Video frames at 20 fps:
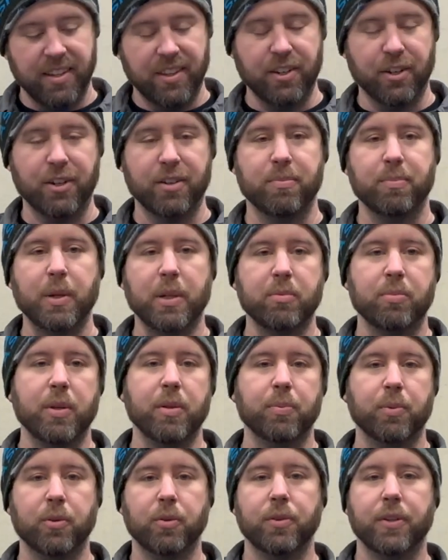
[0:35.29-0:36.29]
There have been
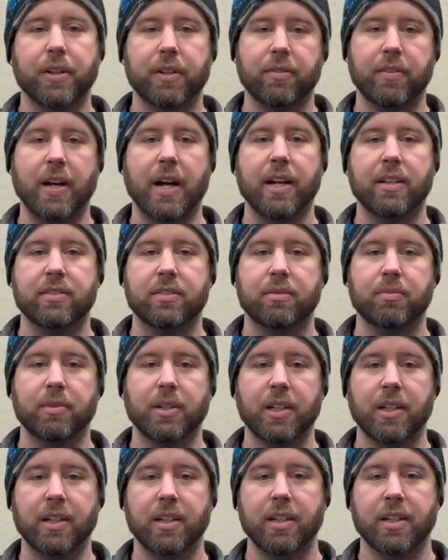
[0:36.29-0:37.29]
people that have asked
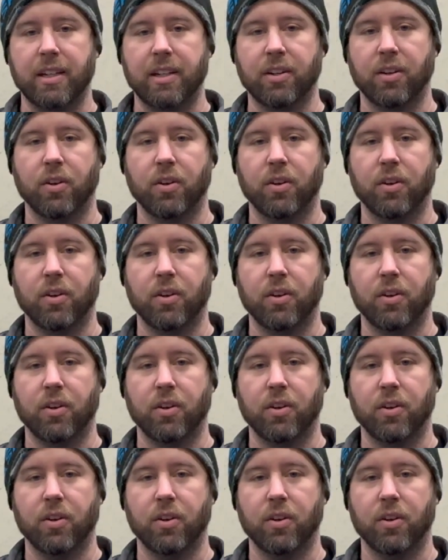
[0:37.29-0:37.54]
me,